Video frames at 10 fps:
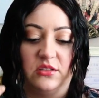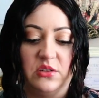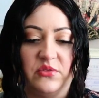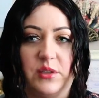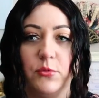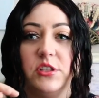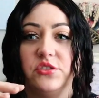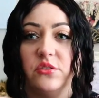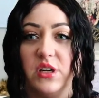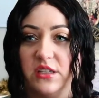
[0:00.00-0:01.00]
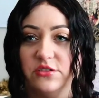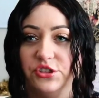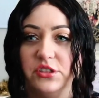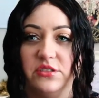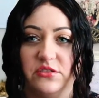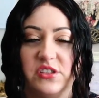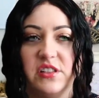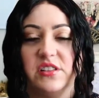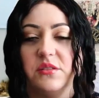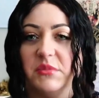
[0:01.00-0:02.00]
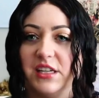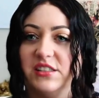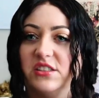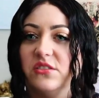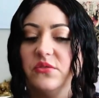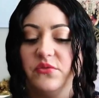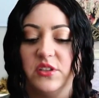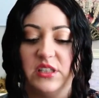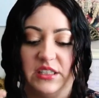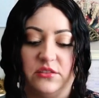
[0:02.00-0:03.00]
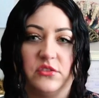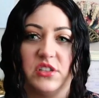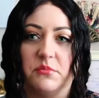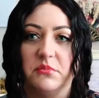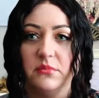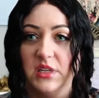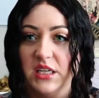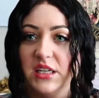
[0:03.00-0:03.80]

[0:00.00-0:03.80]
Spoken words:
low vibrational energy in your system. And I still feel like there's some